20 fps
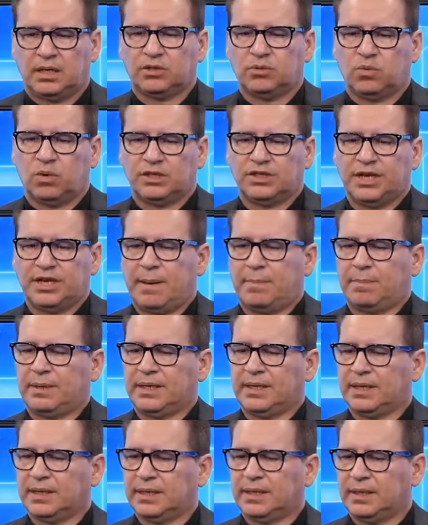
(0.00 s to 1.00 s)
to what's
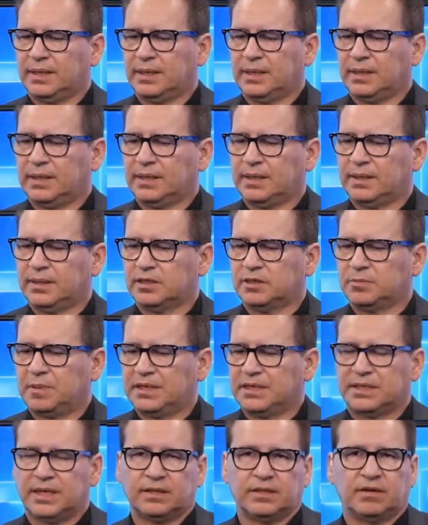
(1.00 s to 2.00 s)
happening in the
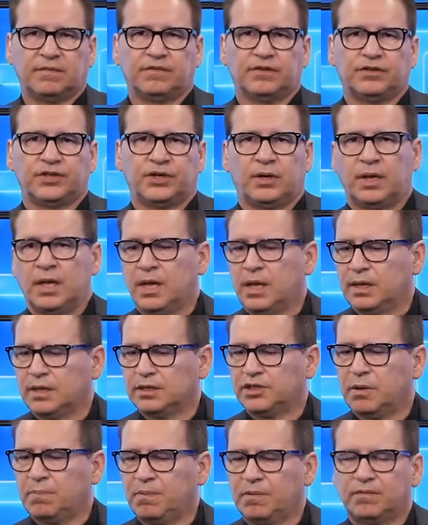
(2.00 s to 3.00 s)
space out there for sure.
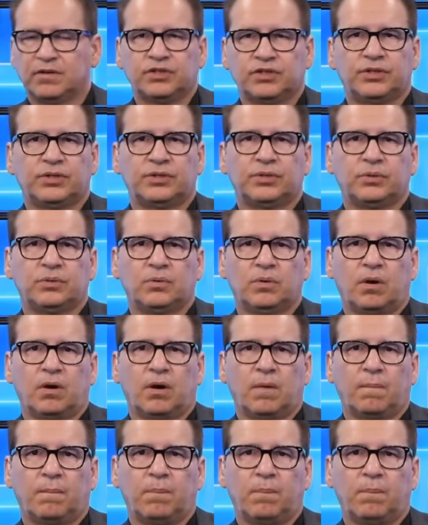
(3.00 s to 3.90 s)
Let's jump over to our